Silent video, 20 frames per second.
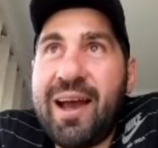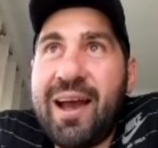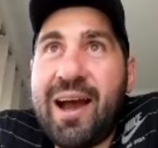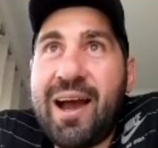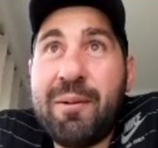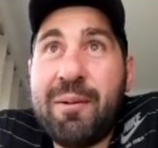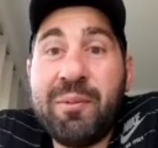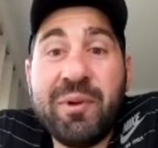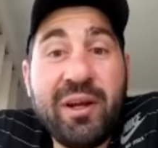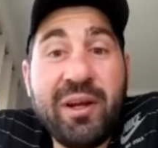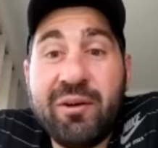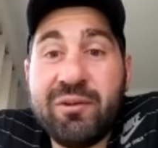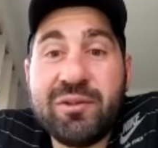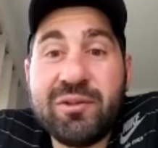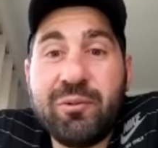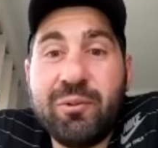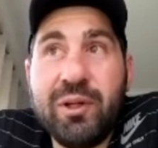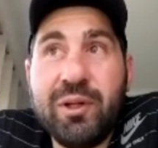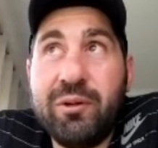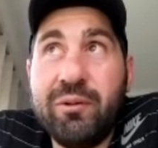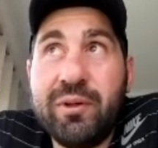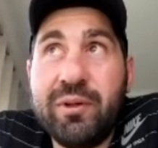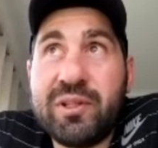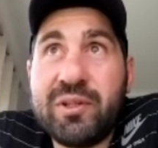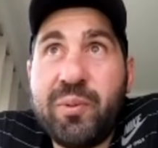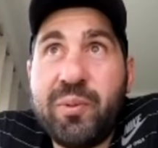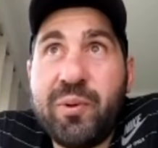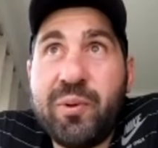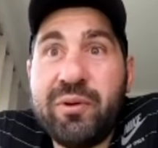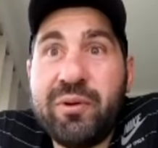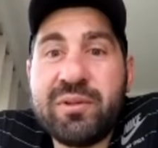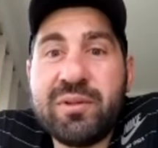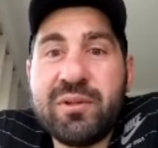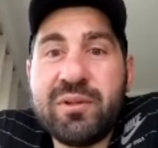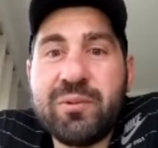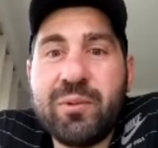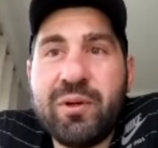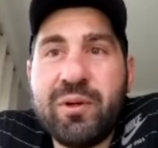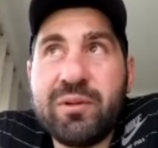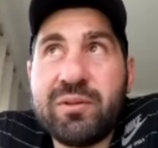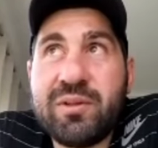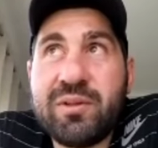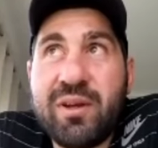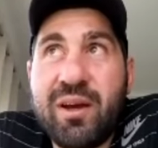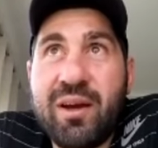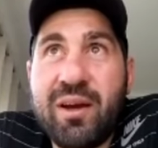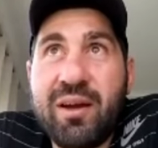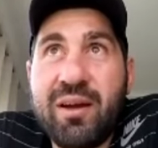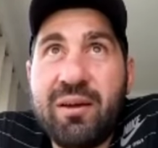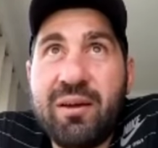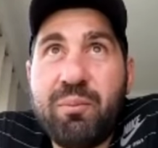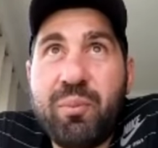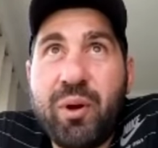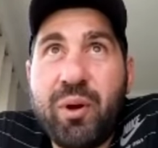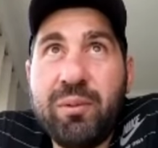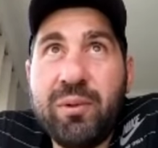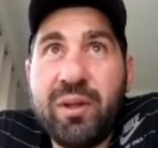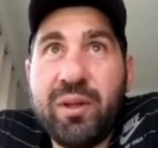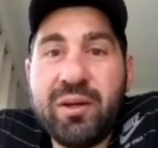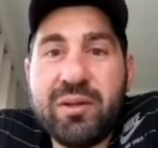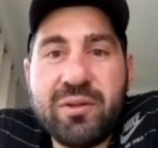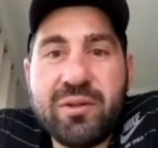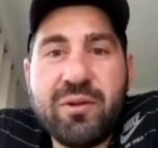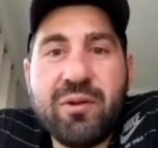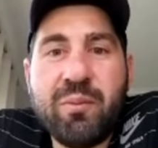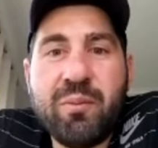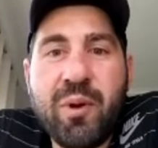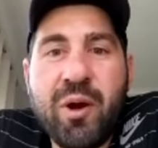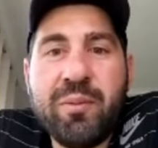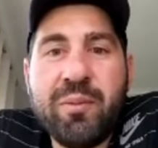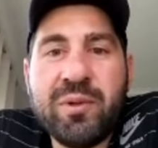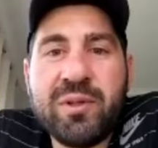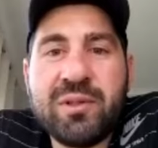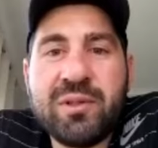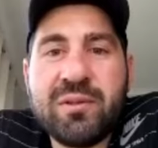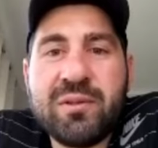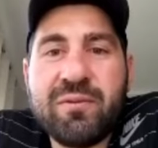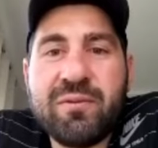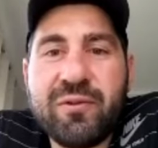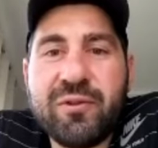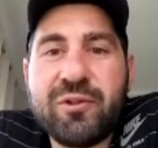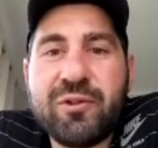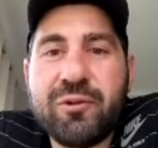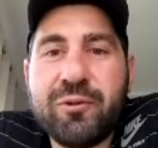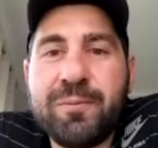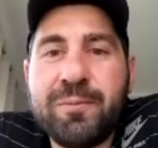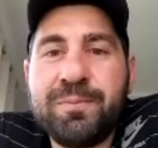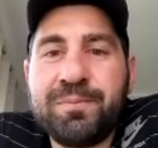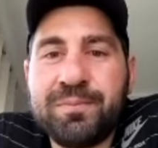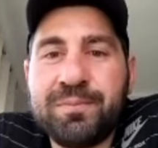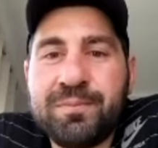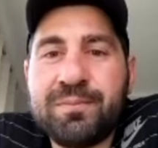And that was a really good experience as well. So probably those two moments for sure.